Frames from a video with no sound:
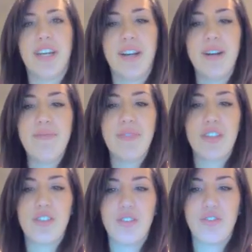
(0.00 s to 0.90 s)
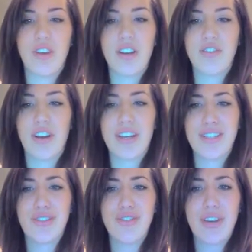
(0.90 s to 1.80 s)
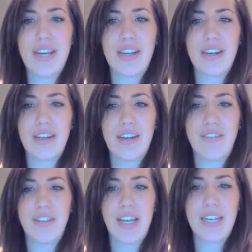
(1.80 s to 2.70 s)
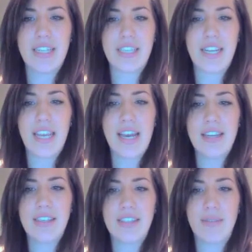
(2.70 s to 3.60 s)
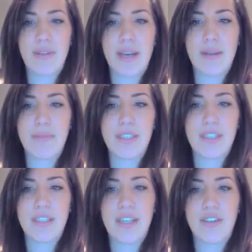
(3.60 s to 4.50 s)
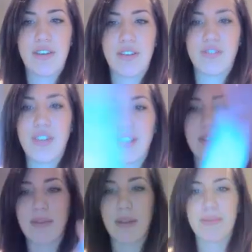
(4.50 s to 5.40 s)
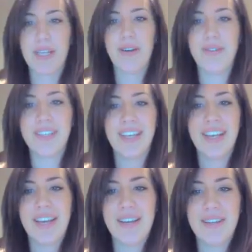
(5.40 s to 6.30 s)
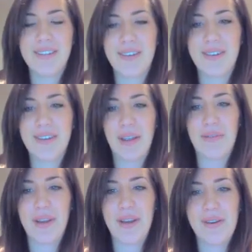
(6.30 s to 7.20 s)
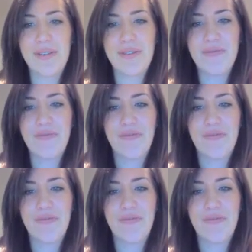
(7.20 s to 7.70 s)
here to try to draw as straight of a line as I can. Sometimes they turn out straight, sometimes they don't. So here we go.